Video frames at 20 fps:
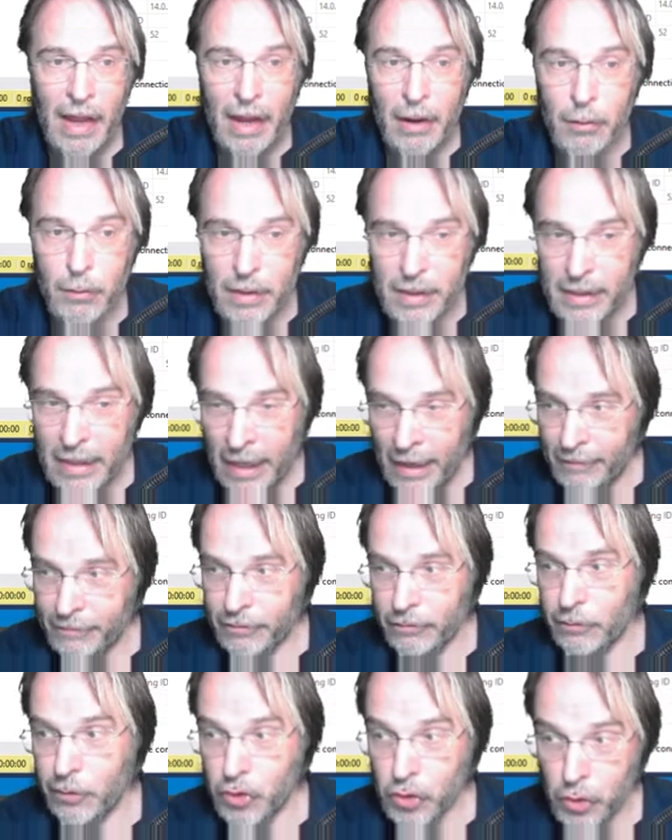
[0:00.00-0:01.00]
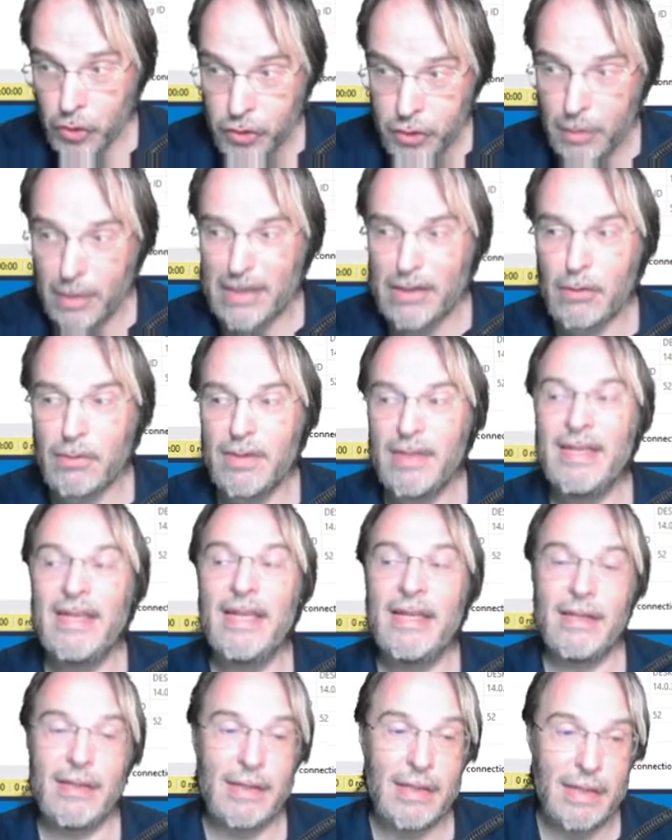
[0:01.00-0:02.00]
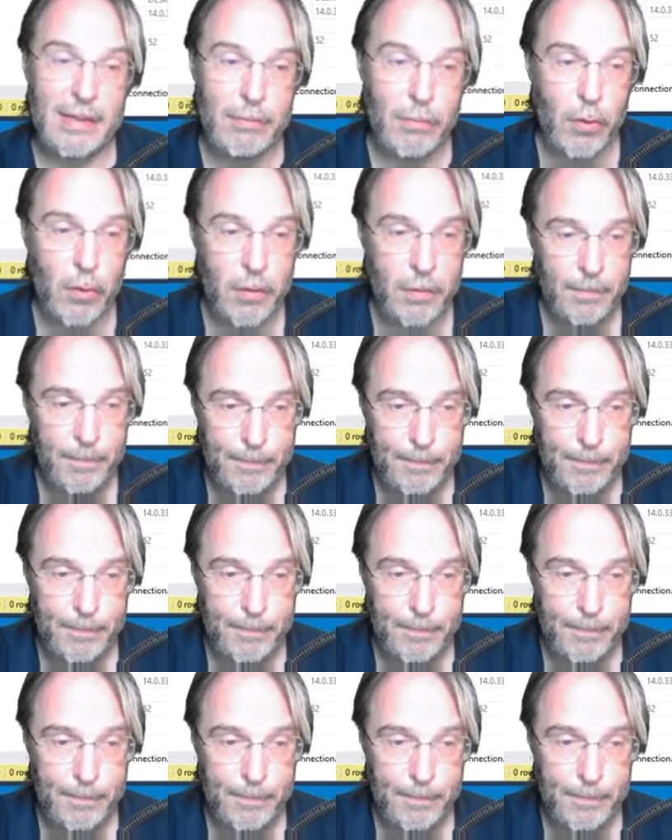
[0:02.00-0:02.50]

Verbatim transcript: I already have the results, so I don't need it anymore.